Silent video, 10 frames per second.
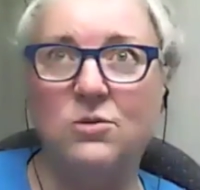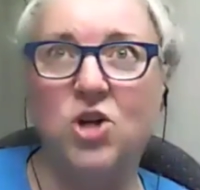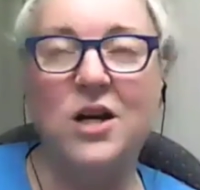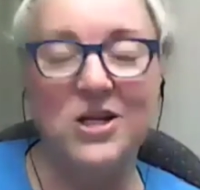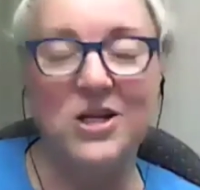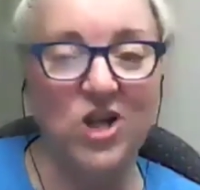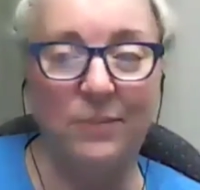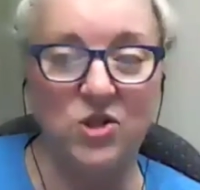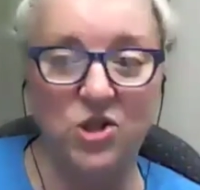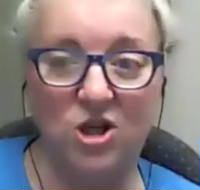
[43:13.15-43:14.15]
talk about
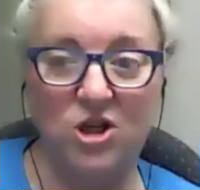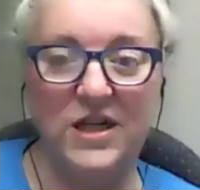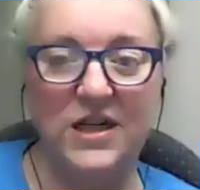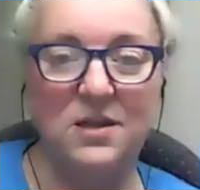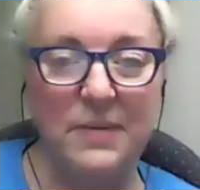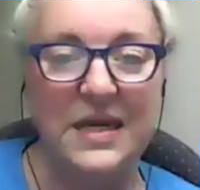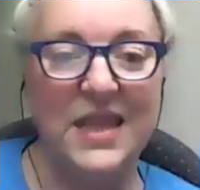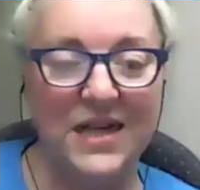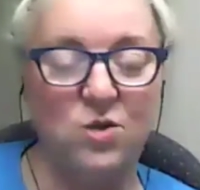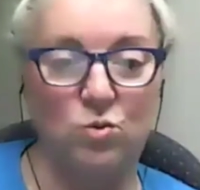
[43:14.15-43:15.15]
job security to me
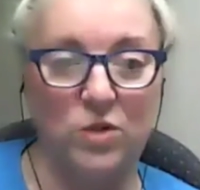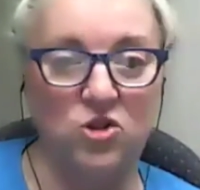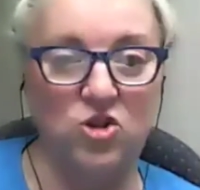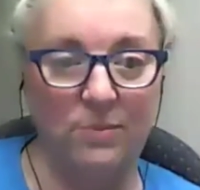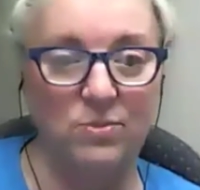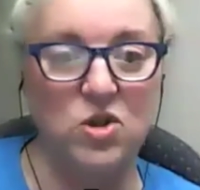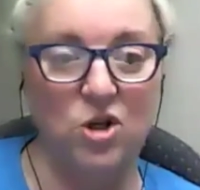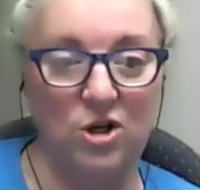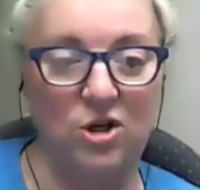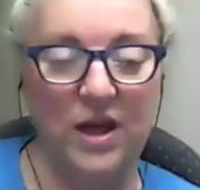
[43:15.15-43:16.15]
that's real job
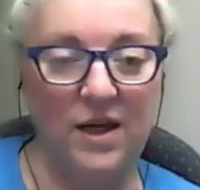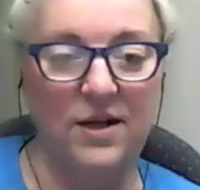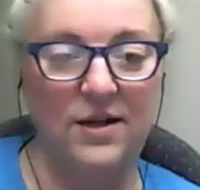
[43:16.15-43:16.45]
security